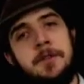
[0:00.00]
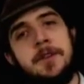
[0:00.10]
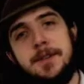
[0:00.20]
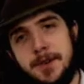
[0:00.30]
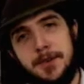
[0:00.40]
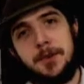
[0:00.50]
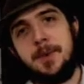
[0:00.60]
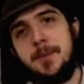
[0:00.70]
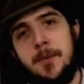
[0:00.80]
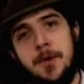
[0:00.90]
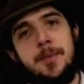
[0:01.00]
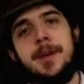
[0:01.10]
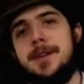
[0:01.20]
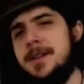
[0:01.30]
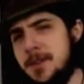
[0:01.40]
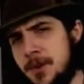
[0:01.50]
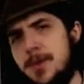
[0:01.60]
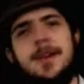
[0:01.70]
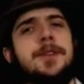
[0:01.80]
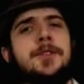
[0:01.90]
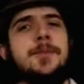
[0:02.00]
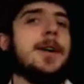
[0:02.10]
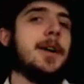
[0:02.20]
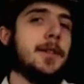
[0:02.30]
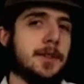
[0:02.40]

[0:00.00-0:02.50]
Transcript: and it did a little bit more, but it didn't go the extra mile.